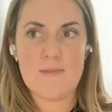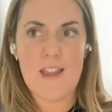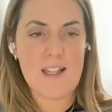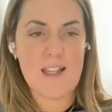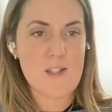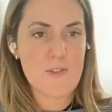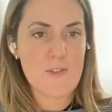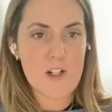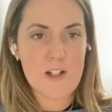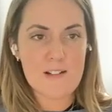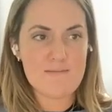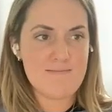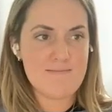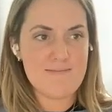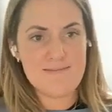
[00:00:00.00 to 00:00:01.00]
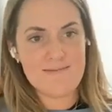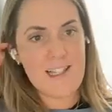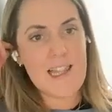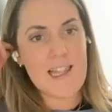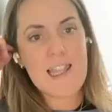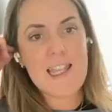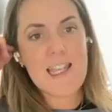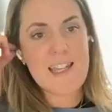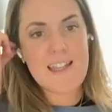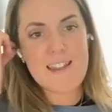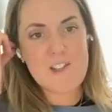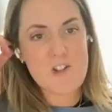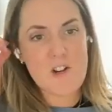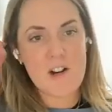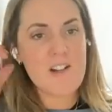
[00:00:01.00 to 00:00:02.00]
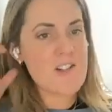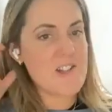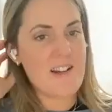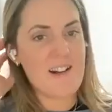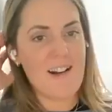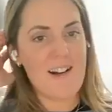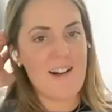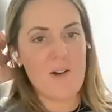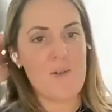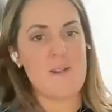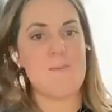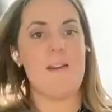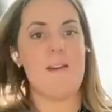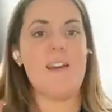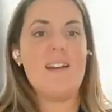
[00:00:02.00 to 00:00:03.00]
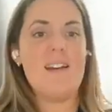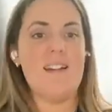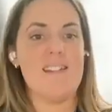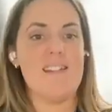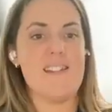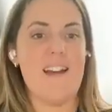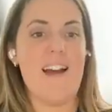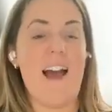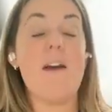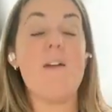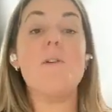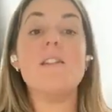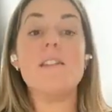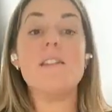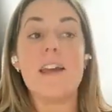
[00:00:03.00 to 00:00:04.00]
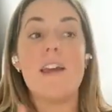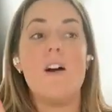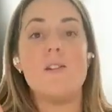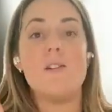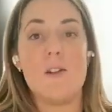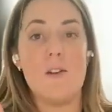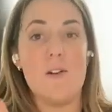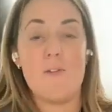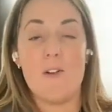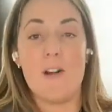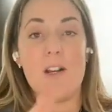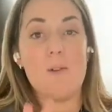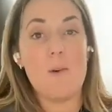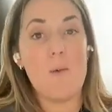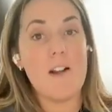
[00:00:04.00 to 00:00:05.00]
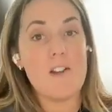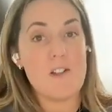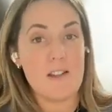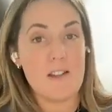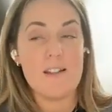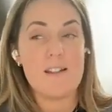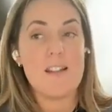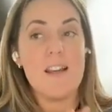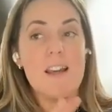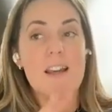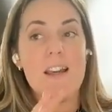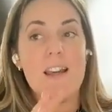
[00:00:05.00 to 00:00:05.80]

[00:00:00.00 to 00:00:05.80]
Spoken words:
Thanks for leading the charge there on always making us, I will say also, for anyone watching this,